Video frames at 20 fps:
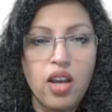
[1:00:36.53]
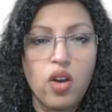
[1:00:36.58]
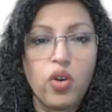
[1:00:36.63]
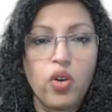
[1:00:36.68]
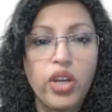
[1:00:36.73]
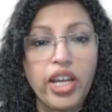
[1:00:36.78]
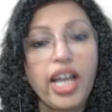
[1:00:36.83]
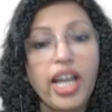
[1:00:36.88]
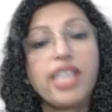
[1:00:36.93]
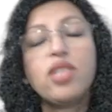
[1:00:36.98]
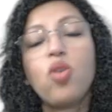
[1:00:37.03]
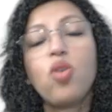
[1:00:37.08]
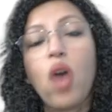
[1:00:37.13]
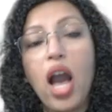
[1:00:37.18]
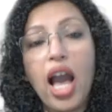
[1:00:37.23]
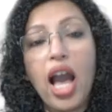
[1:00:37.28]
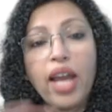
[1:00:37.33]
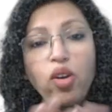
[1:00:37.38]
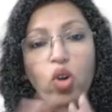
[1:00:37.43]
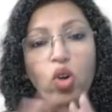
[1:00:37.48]
Okay guys, so
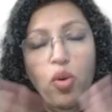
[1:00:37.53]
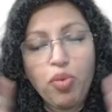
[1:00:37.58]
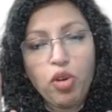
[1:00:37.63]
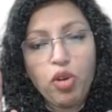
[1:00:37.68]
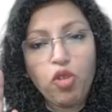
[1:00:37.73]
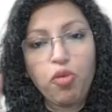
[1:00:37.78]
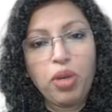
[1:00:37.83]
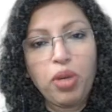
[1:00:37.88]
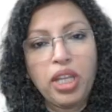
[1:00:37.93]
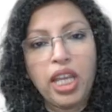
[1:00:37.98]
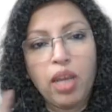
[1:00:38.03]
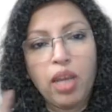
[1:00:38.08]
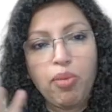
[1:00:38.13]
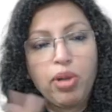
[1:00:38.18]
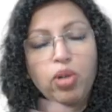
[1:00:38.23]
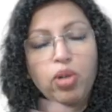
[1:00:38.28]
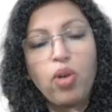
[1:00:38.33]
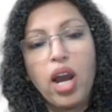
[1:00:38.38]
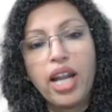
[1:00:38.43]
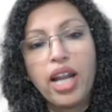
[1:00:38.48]
I hope you've been
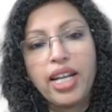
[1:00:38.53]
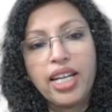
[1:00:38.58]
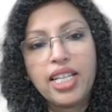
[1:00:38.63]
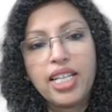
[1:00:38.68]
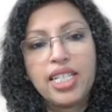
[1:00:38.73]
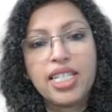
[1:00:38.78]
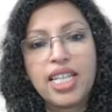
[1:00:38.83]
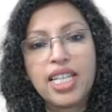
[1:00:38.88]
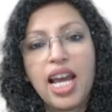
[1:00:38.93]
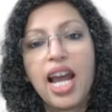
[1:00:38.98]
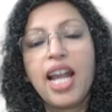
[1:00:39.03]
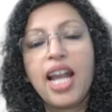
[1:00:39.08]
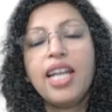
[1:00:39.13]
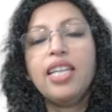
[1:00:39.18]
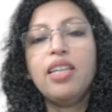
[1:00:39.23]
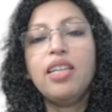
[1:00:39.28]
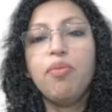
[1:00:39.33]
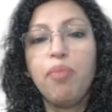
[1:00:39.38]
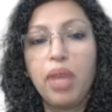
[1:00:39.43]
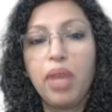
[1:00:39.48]
able to
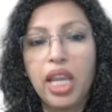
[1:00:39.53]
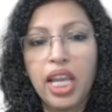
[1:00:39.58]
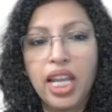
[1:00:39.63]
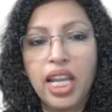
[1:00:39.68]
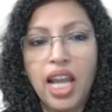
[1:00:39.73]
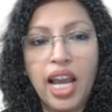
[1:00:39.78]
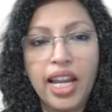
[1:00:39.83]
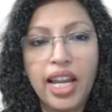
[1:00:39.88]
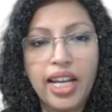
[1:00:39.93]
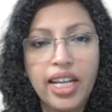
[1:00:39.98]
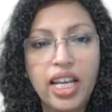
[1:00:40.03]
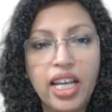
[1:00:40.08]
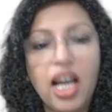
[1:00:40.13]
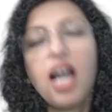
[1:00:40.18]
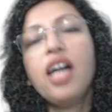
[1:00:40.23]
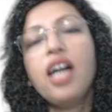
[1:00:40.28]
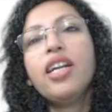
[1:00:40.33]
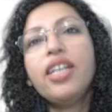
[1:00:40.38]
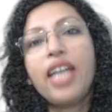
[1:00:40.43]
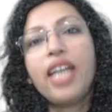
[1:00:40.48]
understand main
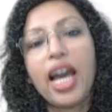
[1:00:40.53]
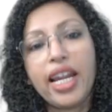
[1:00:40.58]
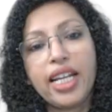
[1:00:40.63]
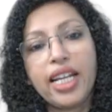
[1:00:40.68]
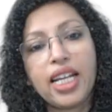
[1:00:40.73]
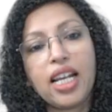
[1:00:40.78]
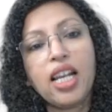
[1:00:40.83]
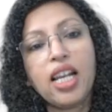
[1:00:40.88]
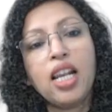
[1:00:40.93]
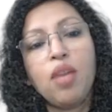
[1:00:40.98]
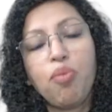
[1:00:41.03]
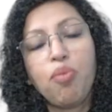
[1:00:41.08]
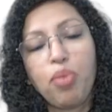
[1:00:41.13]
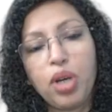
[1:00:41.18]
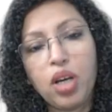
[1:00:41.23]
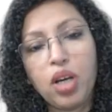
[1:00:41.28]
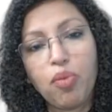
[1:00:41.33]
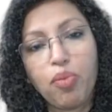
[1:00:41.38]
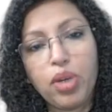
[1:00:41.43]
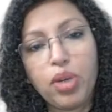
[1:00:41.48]
idea, title,
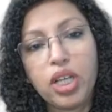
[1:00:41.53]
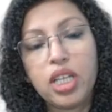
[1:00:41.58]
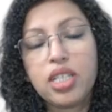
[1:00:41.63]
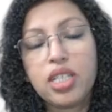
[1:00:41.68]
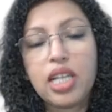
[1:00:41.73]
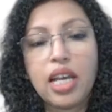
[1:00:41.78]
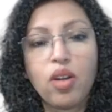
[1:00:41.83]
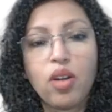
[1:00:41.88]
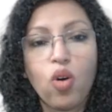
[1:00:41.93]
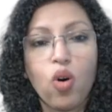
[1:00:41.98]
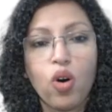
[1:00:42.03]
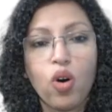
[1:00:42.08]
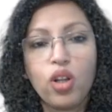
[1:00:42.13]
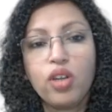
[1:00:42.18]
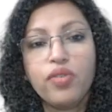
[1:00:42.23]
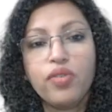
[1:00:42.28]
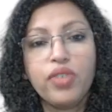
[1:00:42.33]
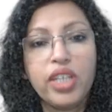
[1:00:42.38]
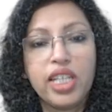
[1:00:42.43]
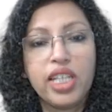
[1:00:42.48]
purpose, and all
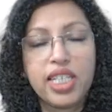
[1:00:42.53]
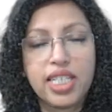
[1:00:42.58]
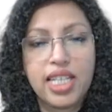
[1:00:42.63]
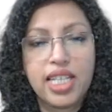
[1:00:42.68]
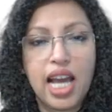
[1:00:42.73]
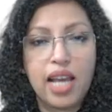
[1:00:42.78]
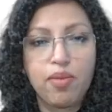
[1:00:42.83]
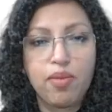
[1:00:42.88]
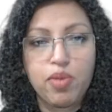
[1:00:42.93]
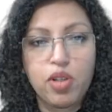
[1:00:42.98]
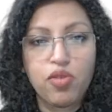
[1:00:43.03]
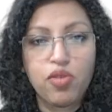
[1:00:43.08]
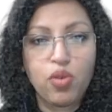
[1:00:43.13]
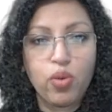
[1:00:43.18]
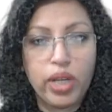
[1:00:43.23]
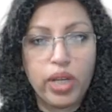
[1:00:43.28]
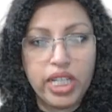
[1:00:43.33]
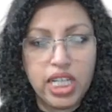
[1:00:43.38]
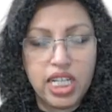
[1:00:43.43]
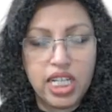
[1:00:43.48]
of these types of
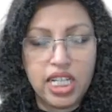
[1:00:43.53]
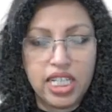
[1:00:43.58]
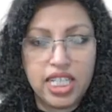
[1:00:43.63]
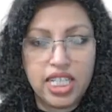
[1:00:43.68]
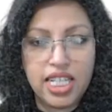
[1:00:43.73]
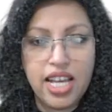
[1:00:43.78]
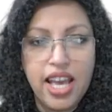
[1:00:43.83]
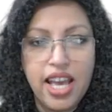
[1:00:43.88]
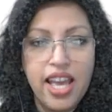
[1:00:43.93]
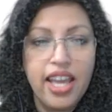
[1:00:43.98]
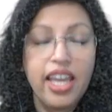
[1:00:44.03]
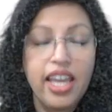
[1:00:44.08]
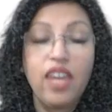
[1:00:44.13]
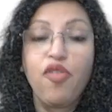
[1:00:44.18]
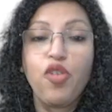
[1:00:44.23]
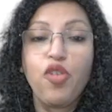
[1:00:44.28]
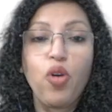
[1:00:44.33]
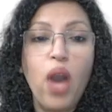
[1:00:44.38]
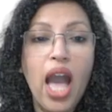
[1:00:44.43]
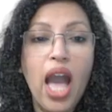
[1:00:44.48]
questions.
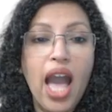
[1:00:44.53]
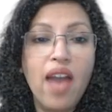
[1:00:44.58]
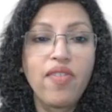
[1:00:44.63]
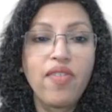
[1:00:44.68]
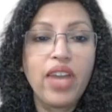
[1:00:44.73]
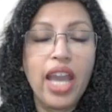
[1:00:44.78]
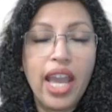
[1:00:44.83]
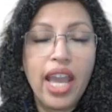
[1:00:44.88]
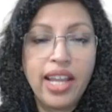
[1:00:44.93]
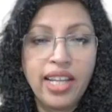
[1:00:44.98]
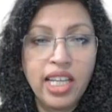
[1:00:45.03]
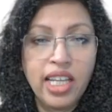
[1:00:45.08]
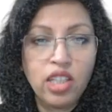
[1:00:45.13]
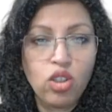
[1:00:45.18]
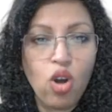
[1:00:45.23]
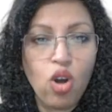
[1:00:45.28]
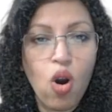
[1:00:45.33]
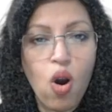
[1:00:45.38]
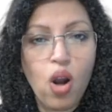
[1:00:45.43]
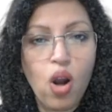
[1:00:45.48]
If you have any
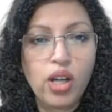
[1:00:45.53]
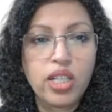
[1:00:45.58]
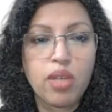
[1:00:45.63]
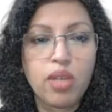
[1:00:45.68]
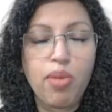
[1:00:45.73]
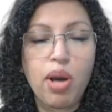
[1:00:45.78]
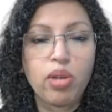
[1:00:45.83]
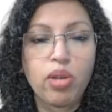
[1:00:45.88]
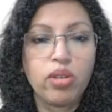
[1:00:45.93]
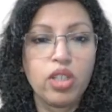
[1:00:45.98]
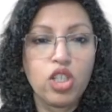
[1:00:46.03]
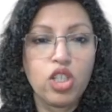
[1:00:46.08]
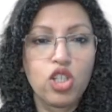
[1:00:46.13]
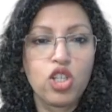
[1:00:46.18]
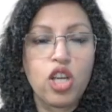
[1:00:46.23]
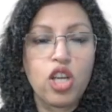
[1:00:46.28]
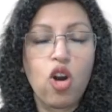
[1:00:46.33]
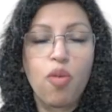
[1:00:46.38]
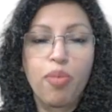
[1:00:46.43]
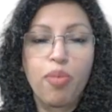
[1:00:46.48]
thoughts about this
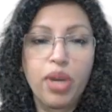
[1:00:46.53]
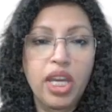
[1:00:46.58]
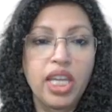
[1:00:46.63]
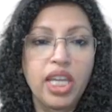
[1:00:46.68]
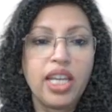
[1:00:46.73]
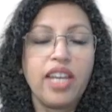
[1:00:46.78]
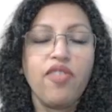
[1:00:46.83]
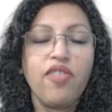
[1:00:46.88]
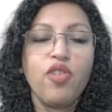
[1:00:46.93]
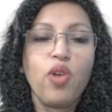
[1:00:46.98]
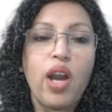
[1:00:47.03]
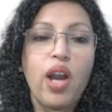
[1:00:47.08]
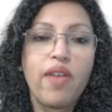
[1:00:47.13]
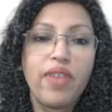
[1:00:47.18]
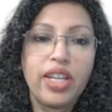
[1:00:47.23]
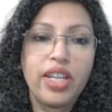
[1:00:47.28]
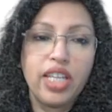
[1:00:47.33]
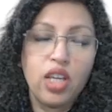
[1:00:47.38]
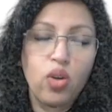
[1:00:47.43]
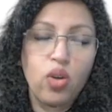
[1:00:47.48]
topic, if you have
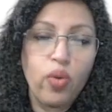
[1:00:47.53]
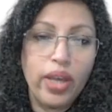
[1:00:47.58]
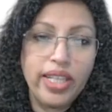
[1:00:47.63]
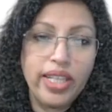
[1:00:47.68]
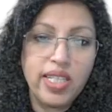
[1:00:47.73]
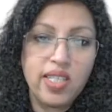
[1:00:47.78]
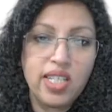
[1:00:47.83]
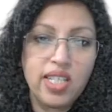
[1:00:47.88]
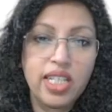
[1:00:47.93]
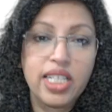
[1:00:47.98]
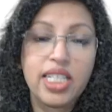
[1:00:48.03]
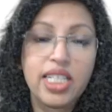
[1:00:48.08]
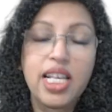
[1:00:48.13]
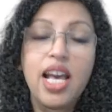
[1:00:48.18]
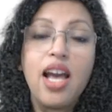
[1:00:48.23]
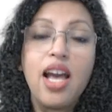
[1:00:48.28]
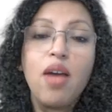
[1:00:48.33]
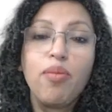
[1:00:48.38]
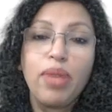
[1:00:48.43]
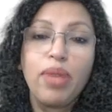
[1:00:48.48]
any questions,
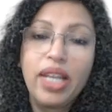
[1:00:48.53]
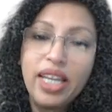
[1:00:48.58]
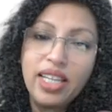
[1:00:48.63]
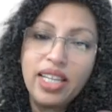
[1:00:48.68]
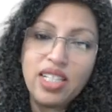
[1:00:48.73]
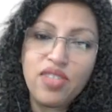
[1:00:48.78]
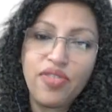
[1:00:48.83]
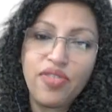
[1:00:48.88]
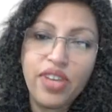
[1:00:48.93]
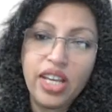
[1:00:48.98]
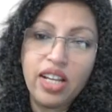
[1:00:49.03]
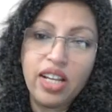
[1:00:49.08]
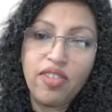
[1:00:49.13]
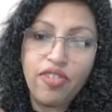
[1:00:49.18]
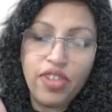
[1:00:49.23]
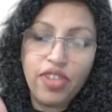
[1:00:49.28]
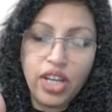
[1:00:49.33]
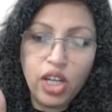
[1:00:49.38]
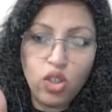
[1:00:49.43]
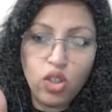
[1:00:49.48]
please feel
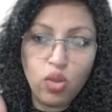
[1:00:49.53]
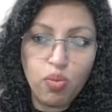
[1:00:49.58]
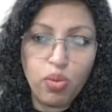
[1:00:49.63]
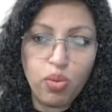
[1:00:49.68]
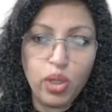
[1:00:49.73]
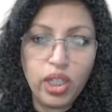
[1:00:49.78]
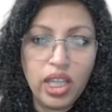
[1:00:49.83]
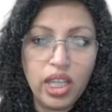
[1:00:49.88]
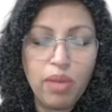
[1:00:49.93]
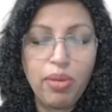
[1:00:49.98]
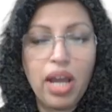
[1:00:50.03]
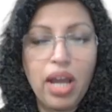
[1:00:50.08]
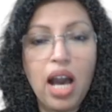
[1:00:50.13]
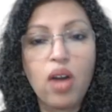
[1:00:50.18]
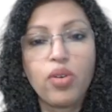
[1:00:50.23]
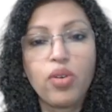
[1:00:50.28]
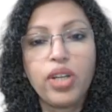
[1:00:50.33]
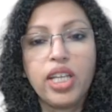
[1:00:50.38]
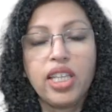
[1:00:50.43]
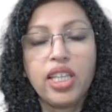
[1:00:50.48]
free to put them
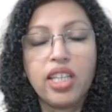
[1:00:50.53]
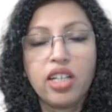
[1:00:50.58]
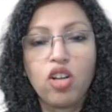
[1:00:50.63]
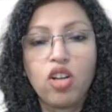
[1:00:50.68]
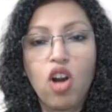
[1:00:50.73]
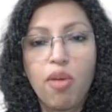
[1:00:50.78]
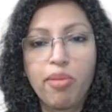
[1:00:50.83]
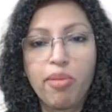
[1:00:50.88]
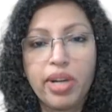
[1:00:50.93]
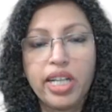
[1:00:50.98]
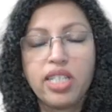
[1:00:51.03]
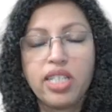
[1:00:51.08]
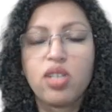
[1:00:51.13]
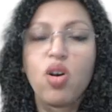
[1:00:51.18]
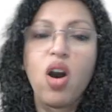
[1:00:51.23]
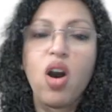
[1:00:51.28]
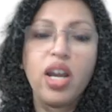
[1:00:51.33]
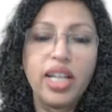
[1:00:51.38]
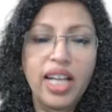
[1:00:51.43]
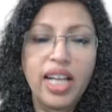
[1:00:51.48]
down in the comments
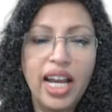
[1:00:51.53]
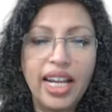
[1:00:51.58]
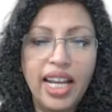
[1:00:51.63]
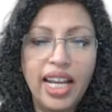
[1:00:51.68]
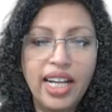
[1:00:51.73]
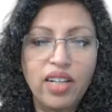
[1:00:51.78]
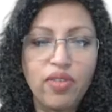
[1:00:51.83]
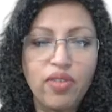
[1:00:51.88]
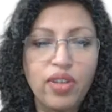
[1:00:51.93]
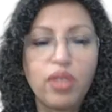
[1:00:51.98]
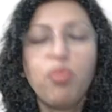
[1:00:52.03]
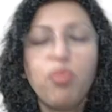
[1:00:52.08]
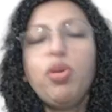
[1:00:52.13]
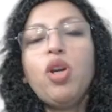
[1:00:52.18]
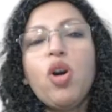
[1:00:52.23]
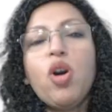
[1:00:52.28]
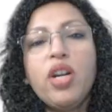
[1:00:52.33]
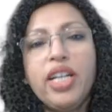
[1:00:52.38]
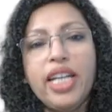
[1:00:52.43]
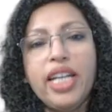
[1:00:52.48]
or connect with me
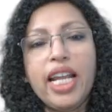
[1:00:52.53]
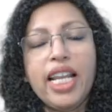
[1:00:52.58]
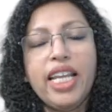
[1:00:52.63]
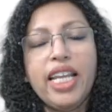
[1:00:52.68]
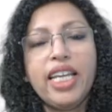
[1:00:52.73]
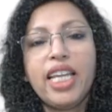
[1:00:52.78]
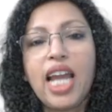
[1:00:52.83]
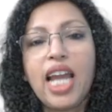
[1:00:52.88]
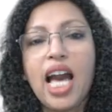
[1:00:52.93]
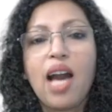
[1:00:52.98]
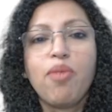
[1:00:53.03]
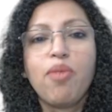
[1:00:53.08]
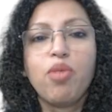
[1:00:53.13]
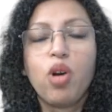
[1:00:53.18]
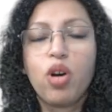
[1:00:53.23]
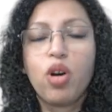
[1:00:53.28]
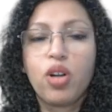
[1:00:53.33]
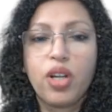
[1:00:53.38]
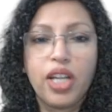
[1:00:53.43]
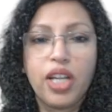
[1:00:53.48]
on Telegram
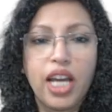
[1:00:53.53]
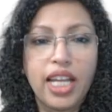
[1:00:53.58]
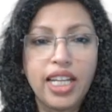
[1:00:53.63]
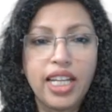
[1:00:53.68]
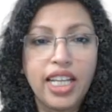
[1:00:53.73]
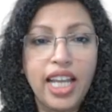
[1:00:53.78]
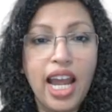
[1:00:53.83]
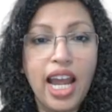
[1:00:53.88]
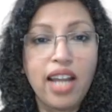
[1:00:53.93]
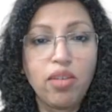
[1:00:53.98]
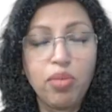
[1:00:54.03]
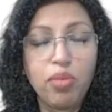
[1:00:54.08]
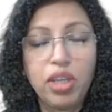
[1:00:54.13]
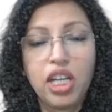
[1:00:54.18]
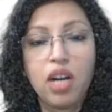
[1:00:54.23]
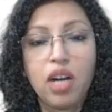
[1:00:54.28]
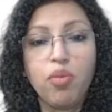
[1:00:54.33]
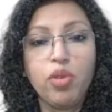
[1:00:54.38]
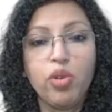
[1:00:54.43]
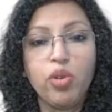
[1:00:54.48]
or on Unacademy
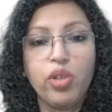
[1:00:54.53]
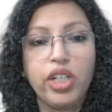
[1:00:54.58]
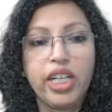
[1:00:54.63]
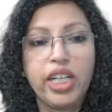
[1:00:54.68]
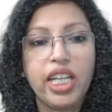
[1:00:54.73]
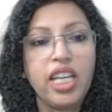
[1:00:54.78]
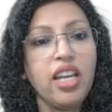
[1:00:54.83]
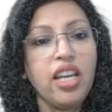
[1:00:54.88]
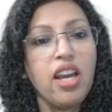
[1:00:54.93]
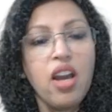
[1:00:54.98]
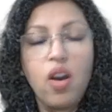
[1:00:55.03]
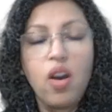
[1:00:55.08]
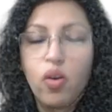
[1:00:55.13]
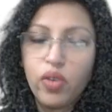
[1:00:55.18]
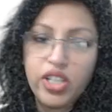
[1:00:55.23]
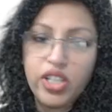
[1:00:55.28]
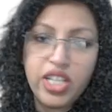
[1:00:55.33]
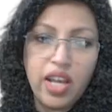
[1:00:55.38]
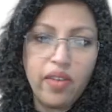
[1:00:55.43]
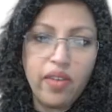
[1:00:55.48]
community,
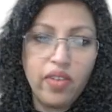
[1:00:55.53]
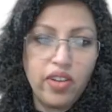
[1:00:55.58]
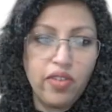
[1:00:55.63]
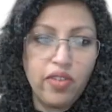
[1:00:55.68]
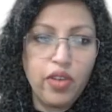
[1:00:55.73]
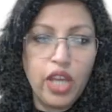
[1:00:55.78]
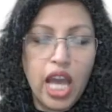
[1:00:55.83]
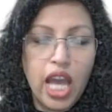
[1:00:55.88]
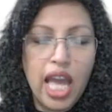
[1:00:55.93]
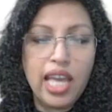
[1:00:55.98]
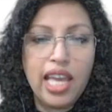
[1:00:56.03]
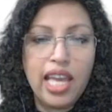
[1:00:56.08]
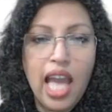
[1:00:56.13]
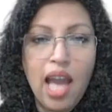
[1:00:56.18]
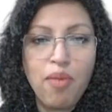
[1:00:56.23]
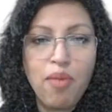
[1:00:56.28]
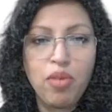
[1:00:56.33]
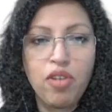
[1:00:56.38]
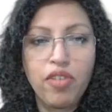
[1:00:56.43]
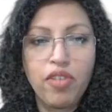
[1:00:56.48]
whichever way. I
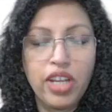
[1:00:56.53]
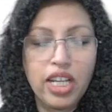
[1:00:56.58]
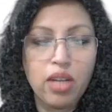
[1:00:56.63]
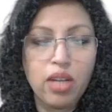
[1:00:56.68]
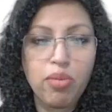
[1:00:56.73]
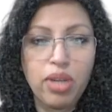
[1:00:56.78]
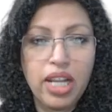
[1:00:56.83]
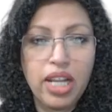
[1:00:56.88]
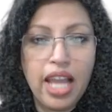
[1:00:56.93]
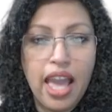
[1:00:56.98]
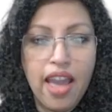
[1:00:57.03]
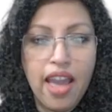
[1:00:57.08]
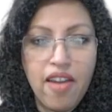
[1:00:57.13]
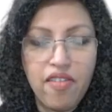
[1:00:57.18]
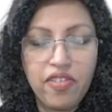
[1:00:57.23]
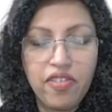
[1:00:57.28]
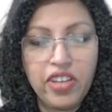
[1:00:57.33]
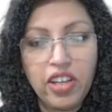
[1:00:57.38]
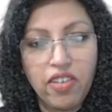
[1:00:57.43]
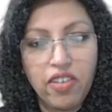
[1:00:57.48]
am available
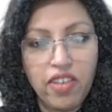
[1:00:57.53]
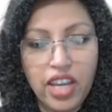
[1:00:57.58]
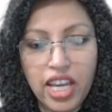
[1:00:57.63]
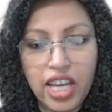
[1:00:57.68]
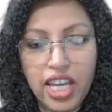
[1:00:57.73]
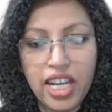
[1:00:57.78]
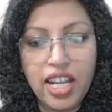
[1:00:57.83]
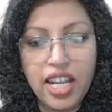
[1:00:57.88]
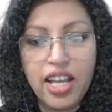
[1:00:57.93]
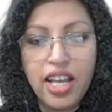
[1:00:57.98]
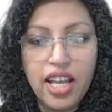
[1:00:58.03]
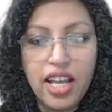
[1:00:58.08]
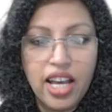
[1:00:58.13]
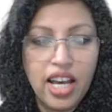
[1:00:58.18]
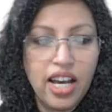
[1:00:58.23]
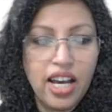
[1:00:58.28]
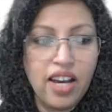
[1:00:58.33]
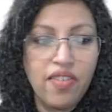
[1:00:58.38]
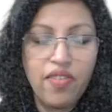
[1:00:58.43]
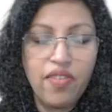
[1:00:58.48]
everywhere
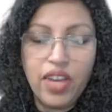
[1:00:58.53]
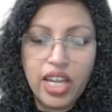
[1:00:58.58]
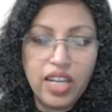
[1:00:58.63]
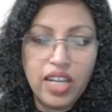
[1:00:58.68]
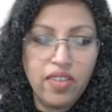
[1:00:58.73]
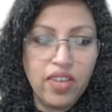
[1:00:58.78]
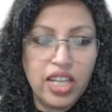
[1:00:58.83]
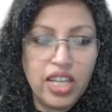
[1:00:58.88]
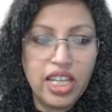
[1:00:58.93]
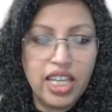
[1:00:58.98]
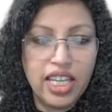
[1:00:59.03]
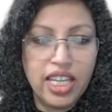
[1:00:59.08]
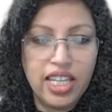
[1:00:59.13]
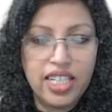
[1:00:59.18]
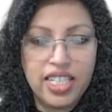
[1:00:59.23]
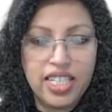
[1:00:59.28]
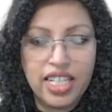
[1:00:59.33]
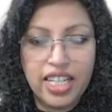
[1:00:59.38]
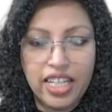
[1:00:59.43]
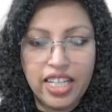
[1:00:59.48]
very, very
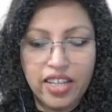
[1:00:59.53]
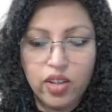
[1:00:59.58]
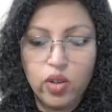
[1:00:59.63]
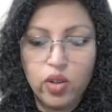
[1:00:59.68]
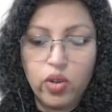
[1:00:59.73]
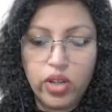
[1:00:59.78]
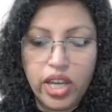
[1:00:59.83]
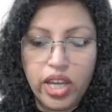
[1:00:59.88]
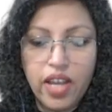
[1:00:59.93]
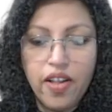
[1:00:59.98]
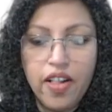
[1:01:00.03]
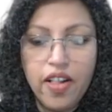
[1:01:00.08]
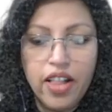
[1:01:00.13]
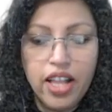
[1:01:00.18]
easily. Okay.